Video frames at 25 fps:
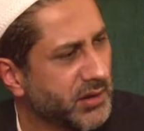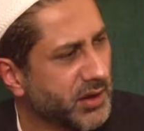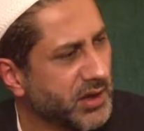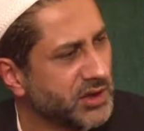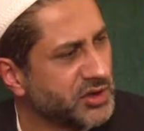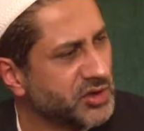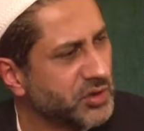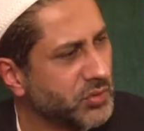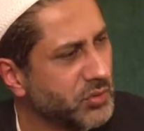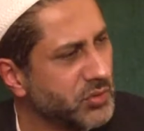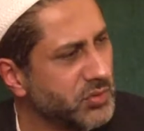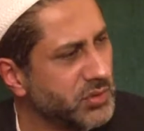
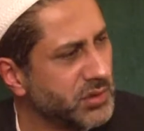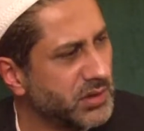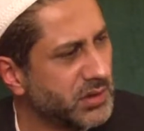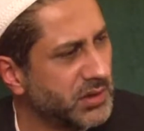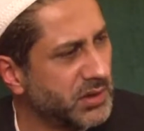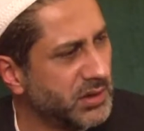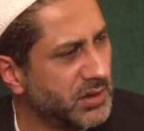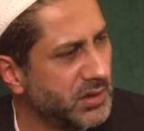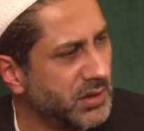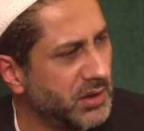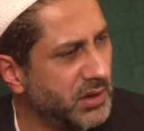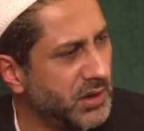raji'un.
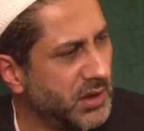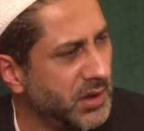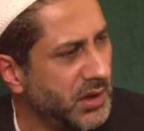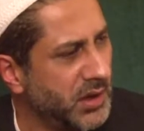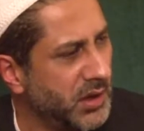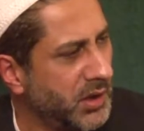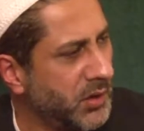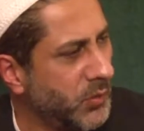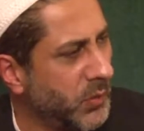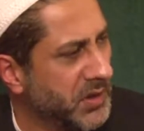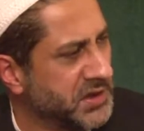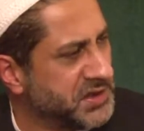
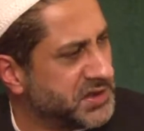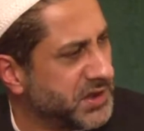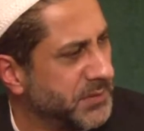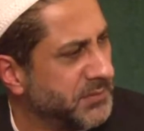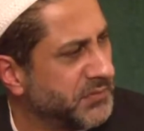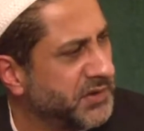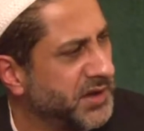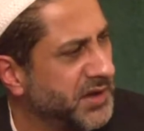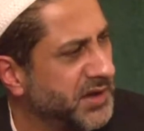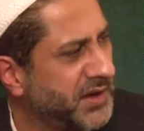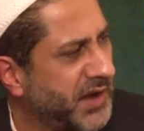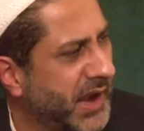When
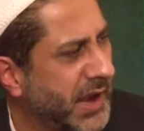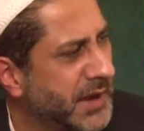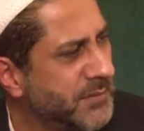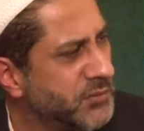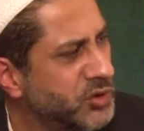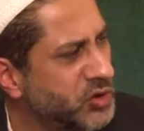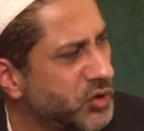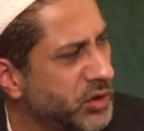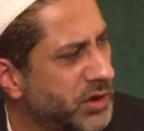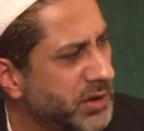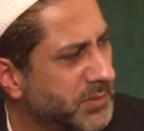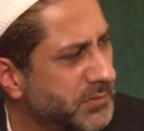something
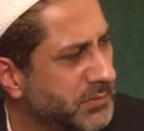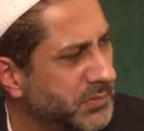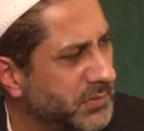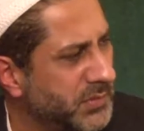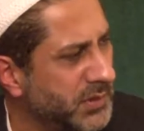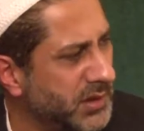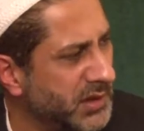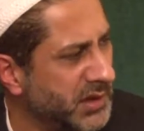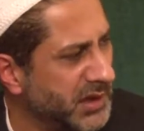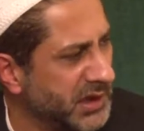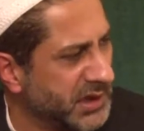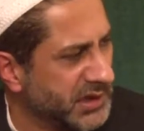came to him,
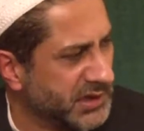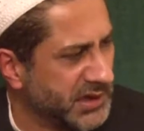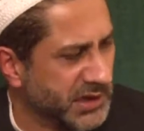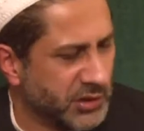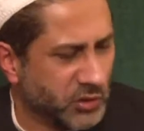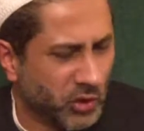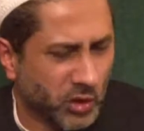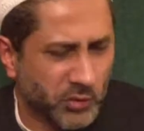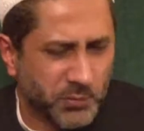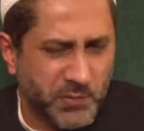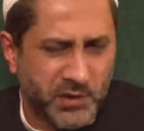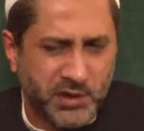he did
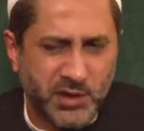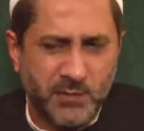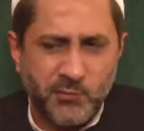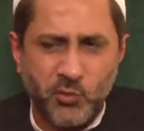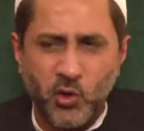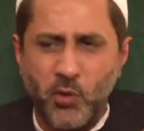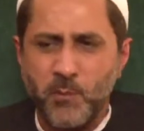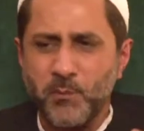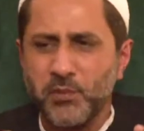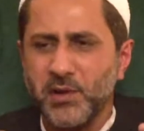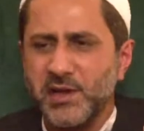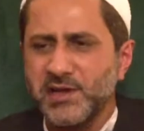not become
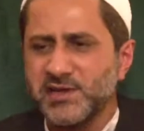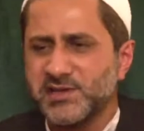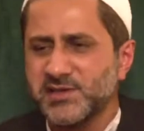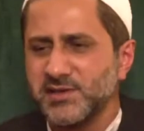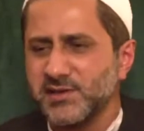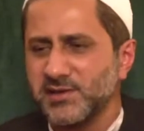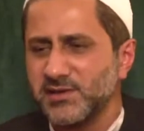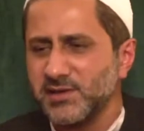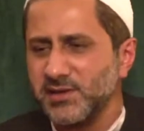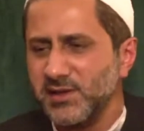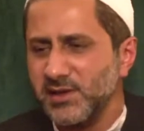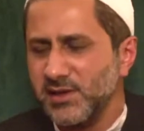
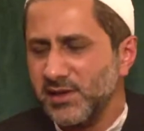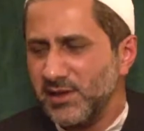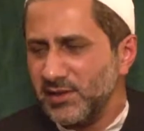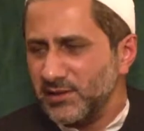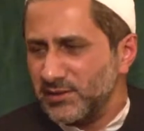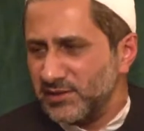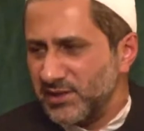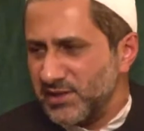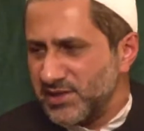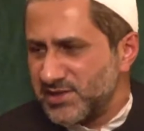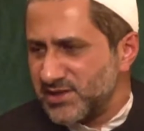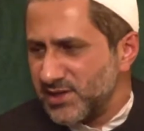complacent.
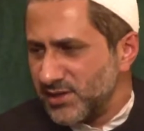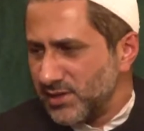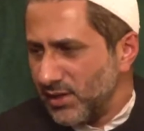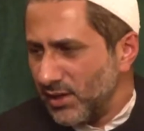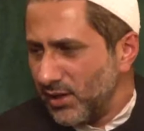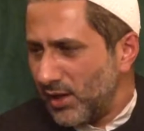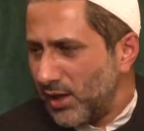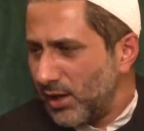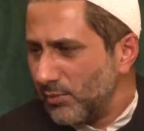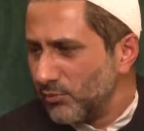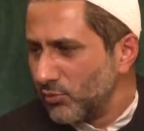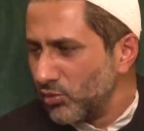He said,
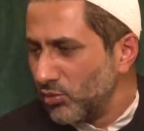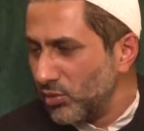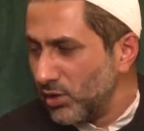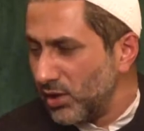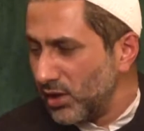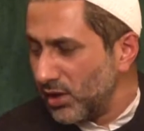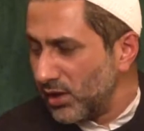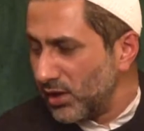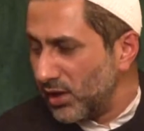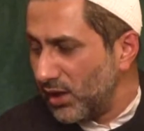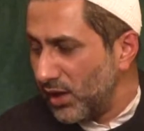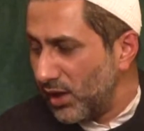
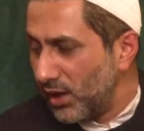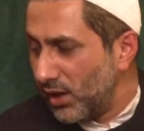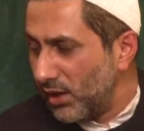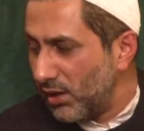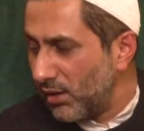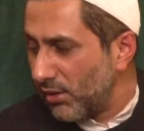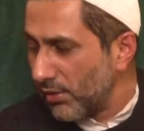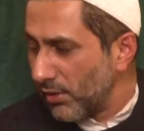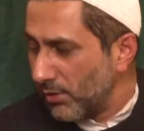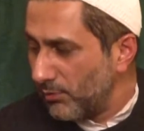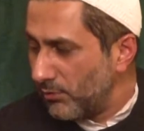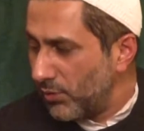Alhamdulillah,
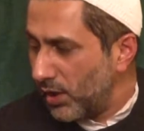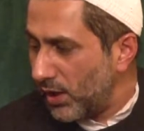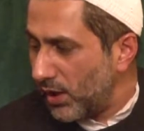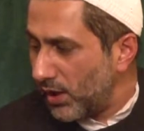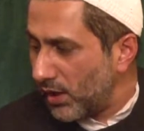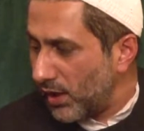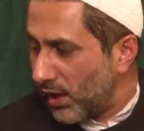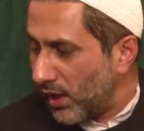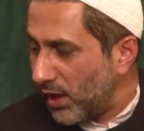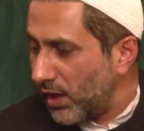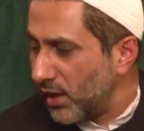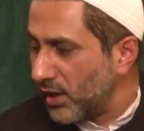Rabb
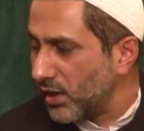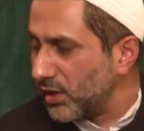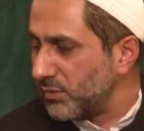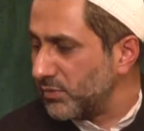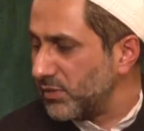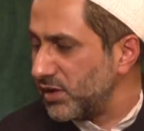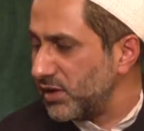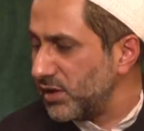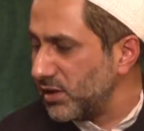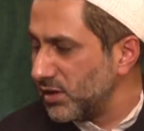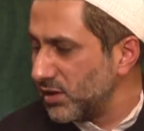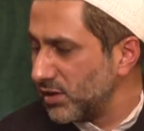
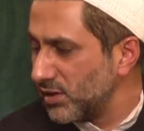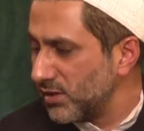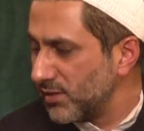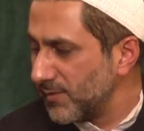al-alameen.